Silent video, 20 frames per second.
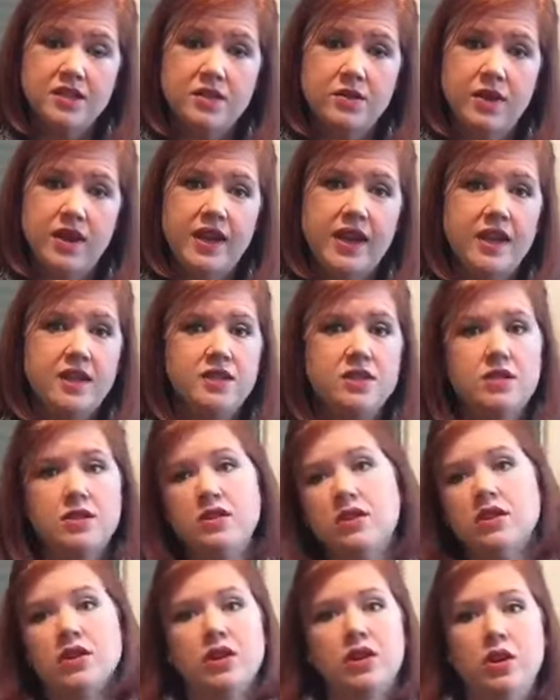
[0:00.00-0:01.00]
So I had
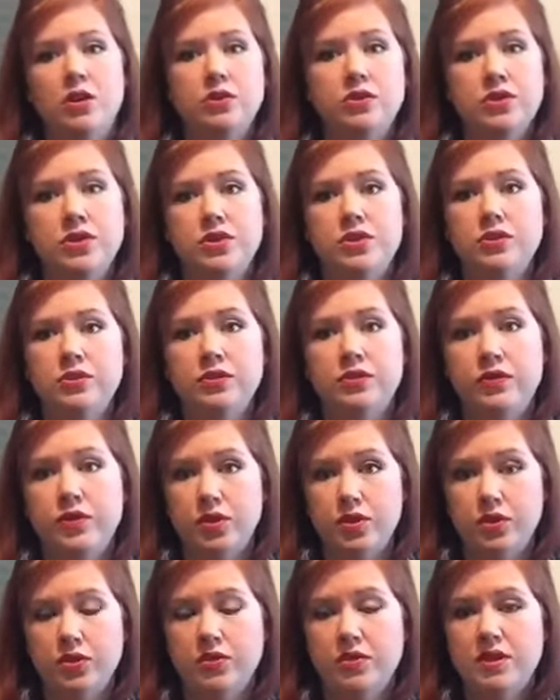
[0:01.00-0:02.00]
certain go-to
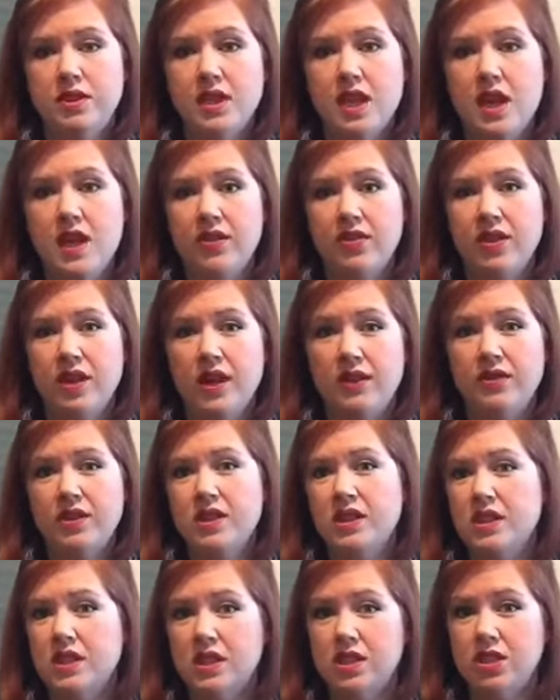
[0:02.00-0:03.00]
foods that I've
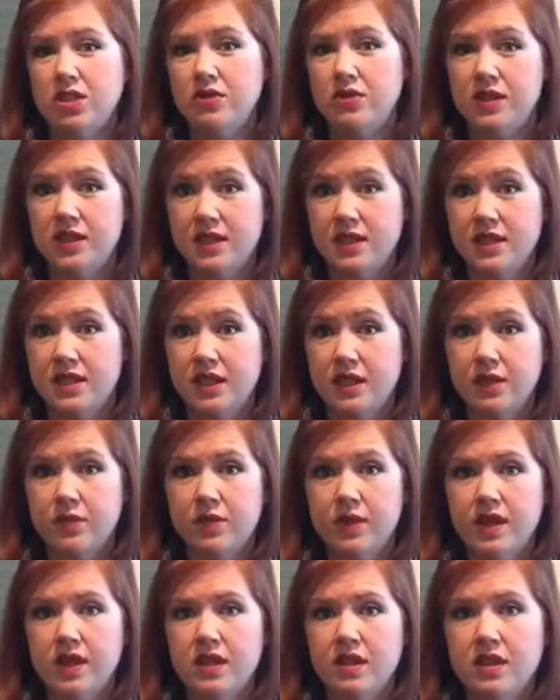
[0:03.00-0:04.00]
continued to stick
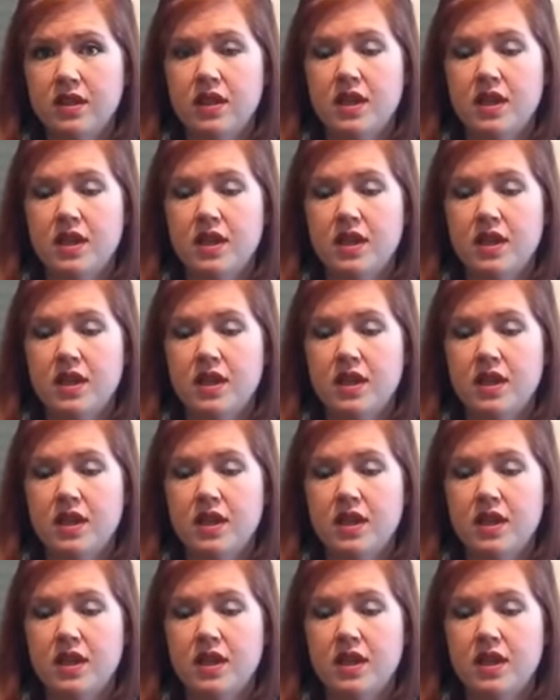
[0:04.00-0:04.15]
with.